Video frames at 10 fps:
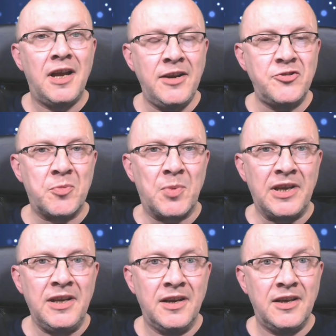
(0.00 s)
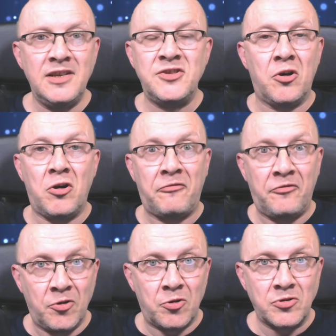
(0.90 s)
Entropy is not a
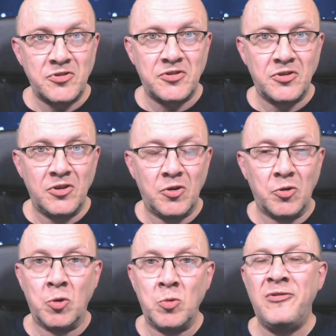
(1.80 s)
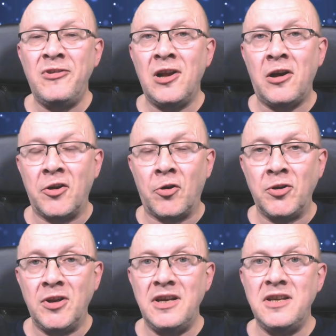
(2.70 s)
force. All we're relying
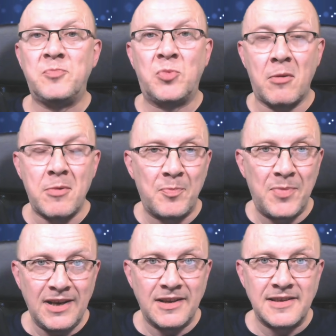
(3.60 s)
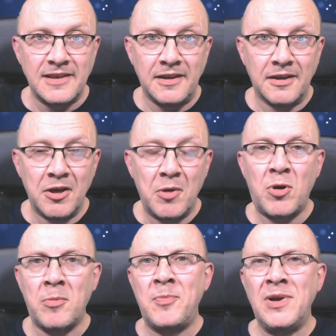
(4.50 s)
on is probability.
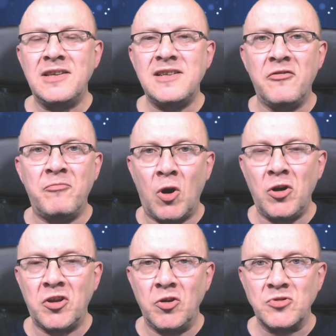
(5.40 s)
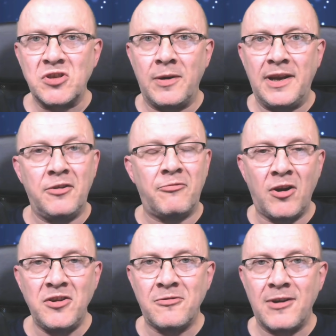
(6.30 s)
Probability of molecules going in the
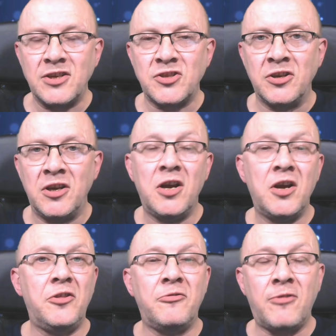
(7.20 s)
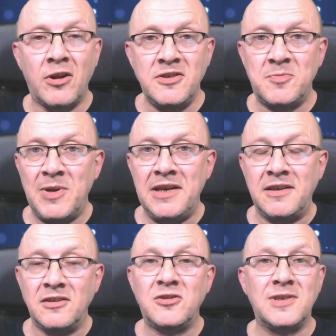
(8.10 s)
right direction at the right
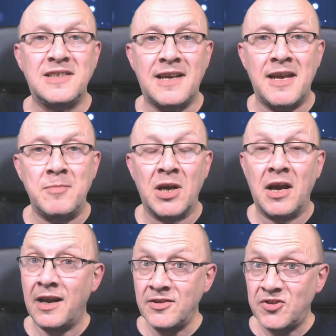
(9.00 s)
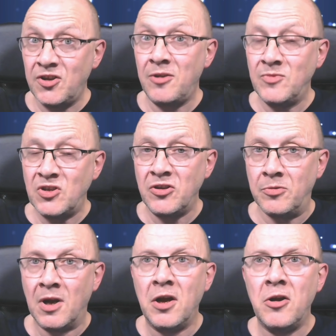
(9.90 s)
speed to escape. And some
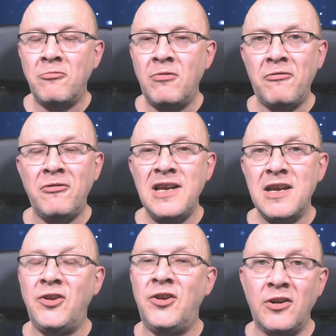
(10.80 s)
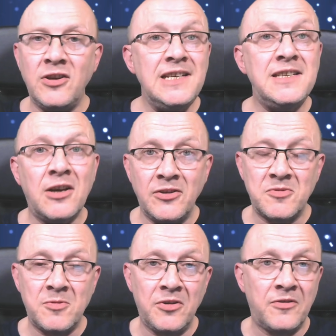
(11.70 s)
do. Roughly 90
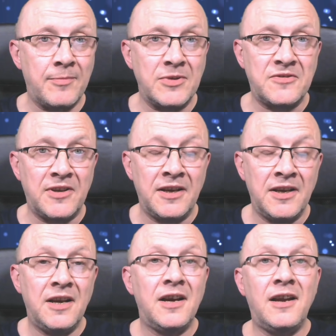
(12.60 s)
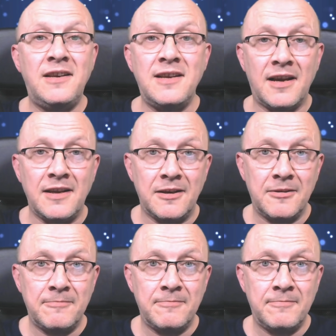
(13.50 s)
tons worth of atmosphere a day.
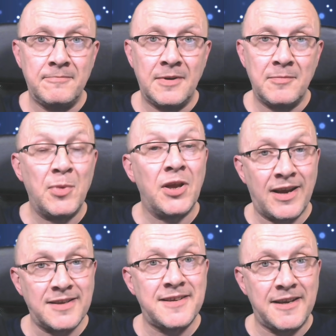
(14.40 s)
But that's